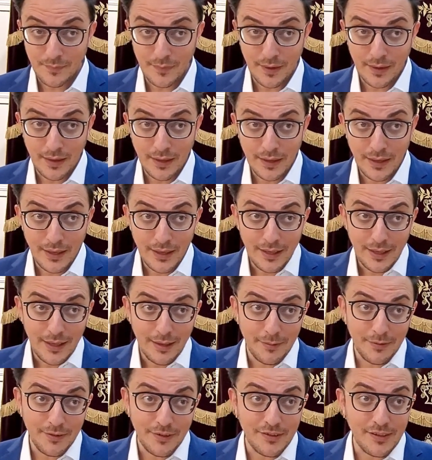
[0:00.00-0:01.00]

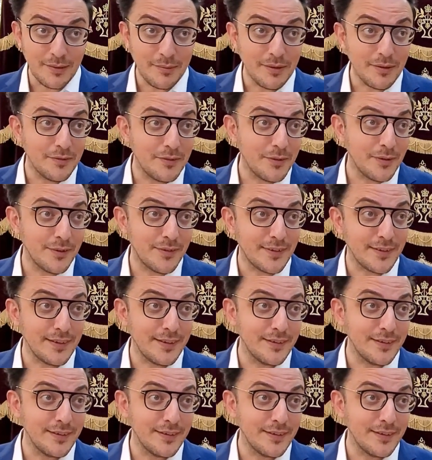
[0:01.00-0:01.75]
That means Hashem gives you a skill